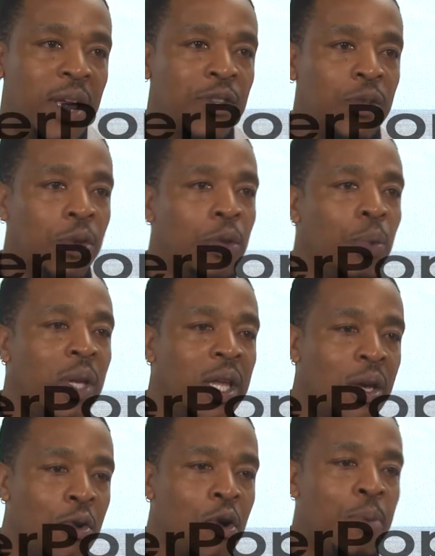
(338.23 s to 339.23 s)
And so they're really
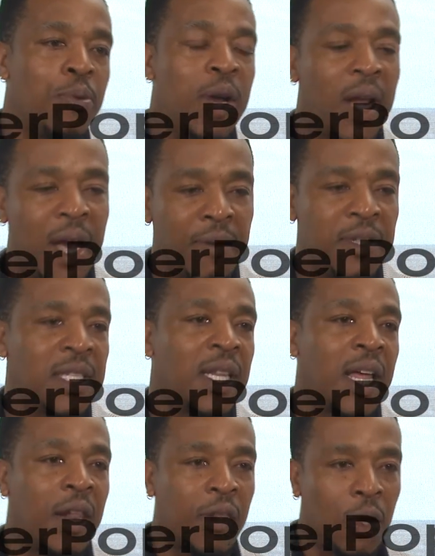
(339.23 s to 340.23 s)
incorporating obviously a
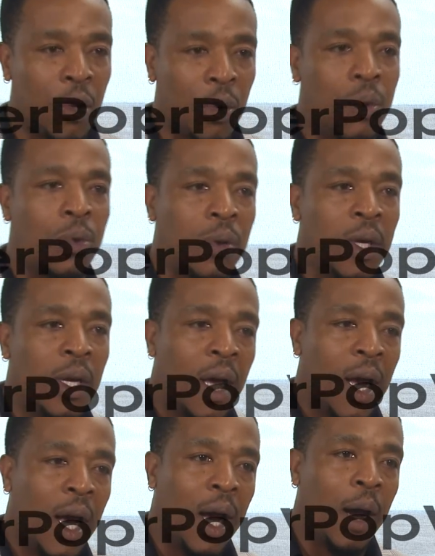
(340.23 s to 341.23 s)
lot of the local
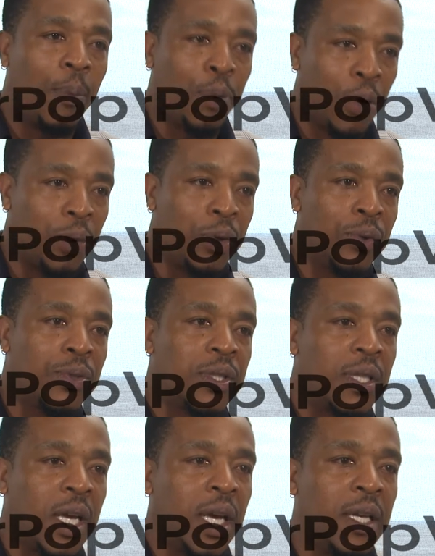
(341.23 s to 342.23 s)
uh,
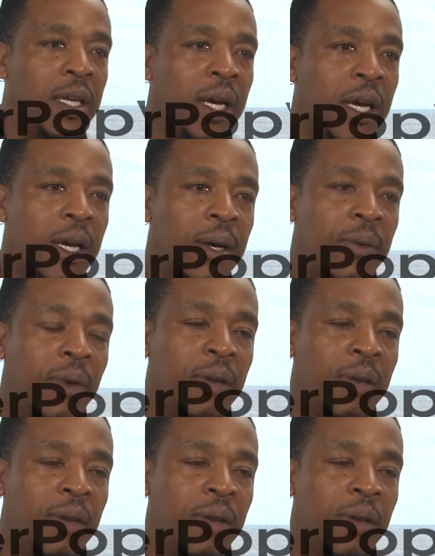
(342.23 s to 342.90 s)
produce and, uh,